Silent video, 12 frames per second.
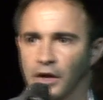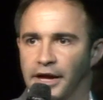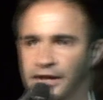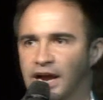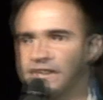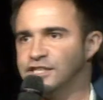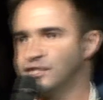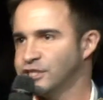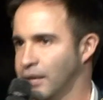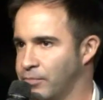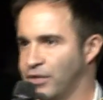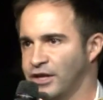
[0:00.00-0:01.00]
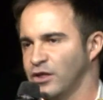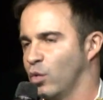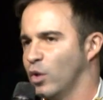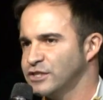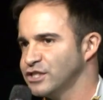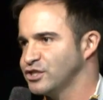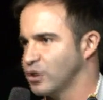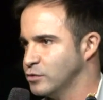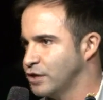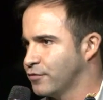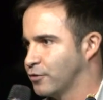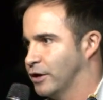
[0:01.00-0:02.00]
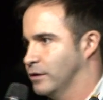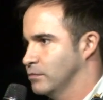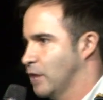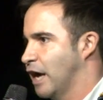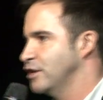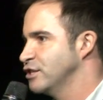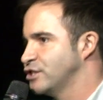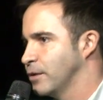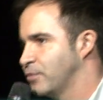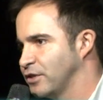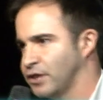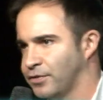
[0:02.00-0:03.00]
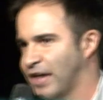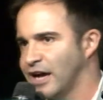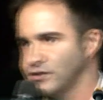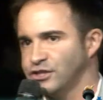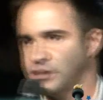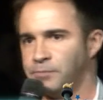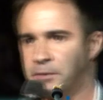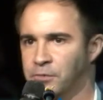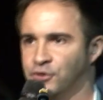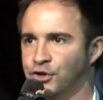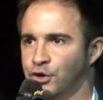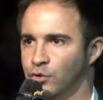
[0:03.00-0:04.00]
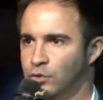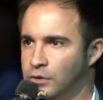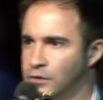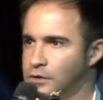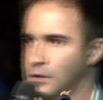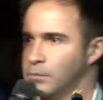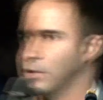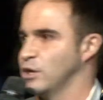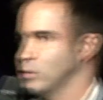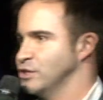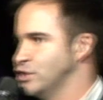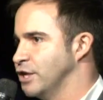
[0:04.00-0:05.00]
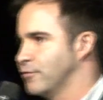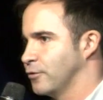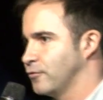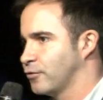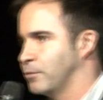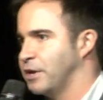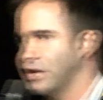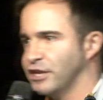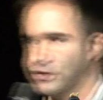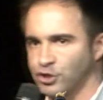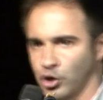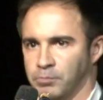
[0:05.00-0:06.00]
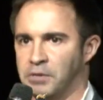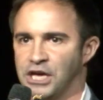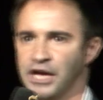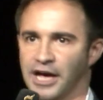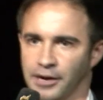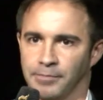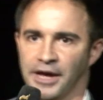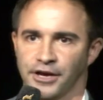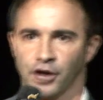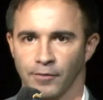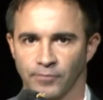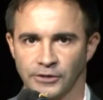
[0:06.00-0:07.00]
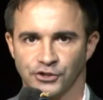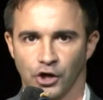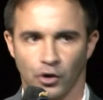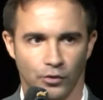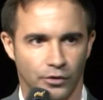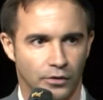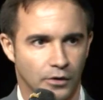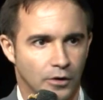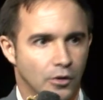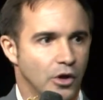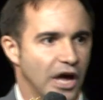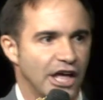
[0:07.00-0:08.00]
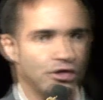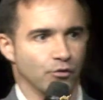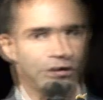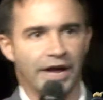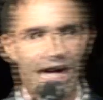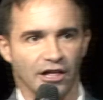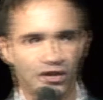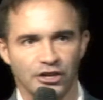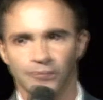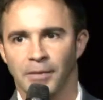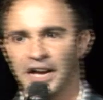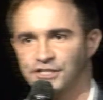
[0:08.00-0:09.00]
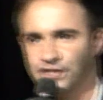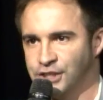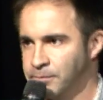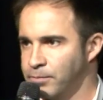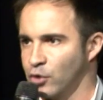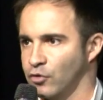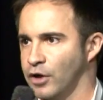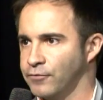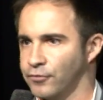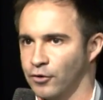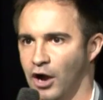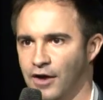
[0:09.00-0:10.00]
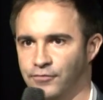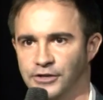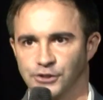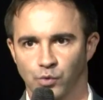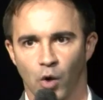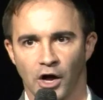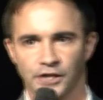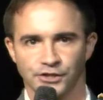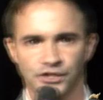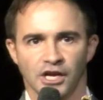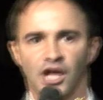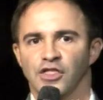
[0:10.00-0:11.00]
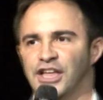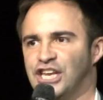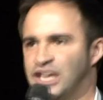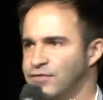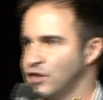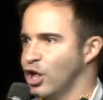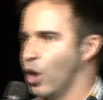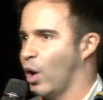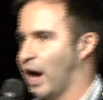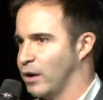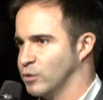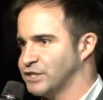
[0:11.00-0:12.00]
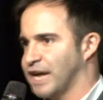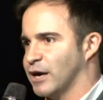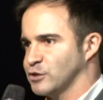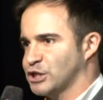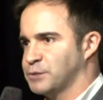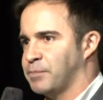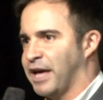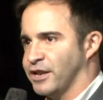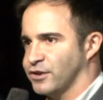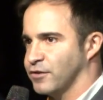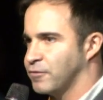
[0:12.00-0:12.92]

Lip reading: and I did something that wasn't so different. I did something that thousands of people do. But it was different for me, and it took me out of my comfort zone. And the reality of my simple run for office was that even though I was outspent